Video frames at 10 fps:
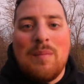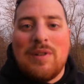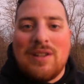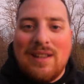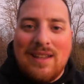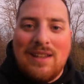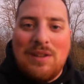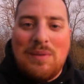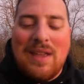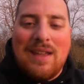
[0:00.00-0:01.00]
But again,
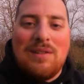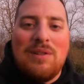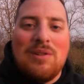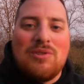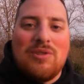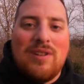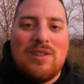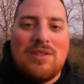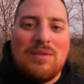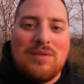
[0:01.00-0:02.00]
you can do your
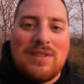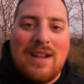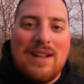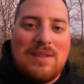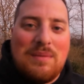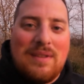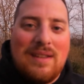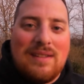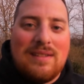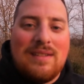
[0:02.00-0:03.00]
traditional sides of
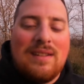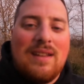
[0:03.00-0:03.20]
this